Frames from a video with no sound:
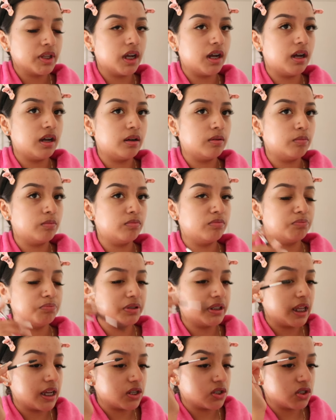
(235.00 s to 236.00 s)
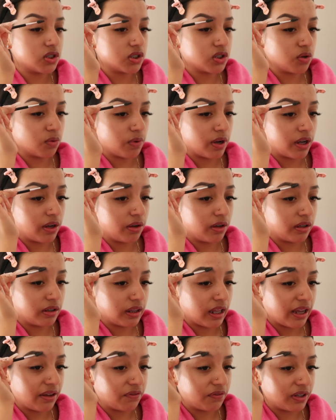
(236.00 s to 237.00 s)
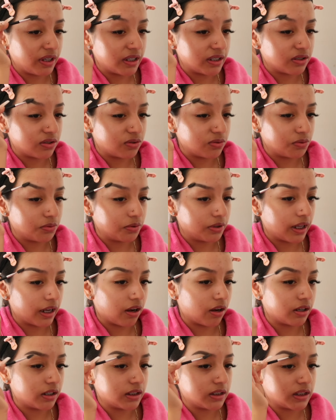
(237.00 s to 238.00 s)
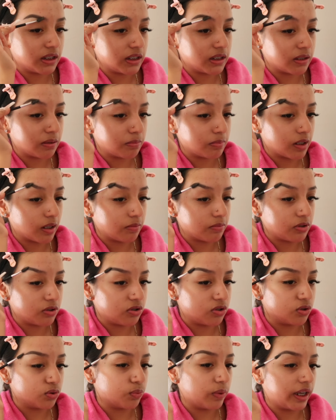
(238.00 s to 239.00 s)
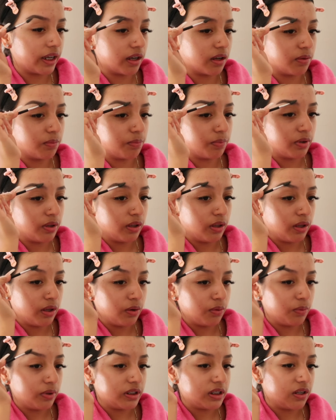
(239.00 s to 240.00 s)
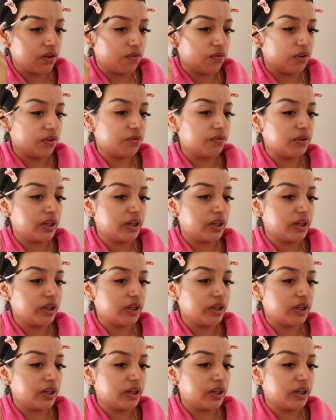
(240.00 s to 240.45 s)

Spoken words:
But that's just the way life is, dude. Like, honestly, sometimes you just wake up with different